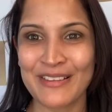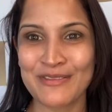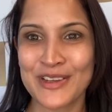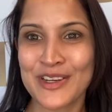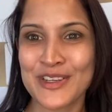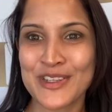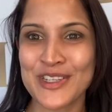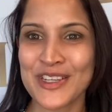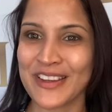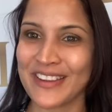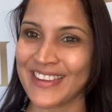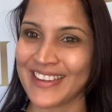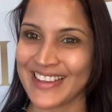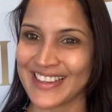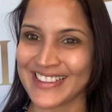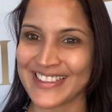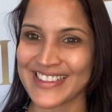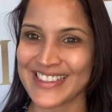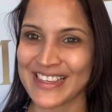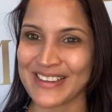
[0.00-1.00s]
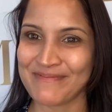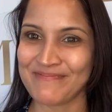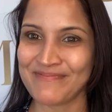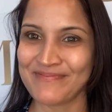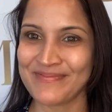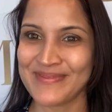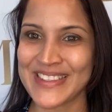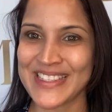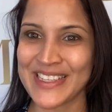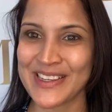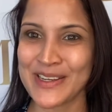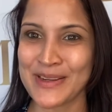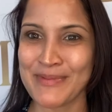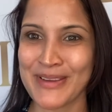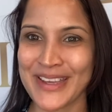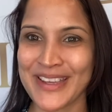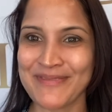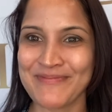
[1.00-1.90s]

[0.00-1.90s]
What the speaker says: gonna show you the next step. See you in a bit.